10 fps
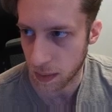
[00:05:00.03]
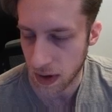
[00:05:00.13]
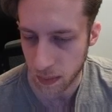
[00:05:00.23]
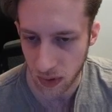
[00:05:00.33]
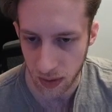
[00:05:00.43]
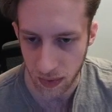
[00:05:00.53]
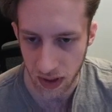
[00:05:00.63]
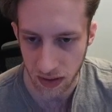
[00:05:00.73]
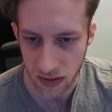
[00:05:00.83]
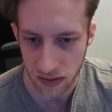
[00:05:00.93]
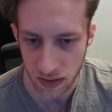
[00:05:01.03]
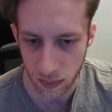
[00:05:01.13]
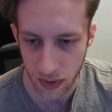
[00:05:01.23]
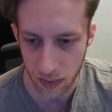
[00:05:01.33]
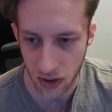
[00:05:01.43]
bet pretty big, so
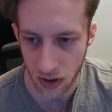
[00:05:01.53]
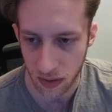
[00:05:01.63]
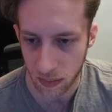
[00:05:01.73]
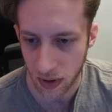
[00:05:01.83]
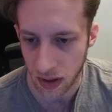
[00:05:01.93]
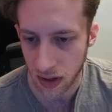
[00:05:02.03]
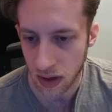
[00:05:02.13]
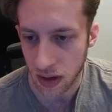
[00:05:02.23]
maybe not, but